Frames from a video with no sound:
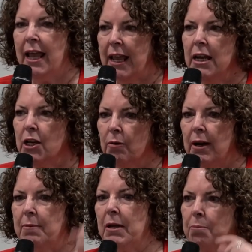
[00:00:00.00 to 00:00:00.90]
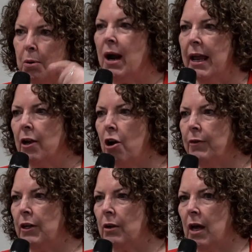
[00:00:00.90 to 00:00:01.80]
in agreement praying
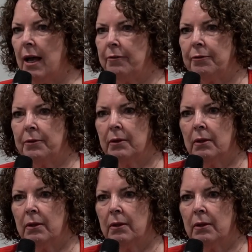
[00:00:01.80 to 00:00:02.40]
over your life.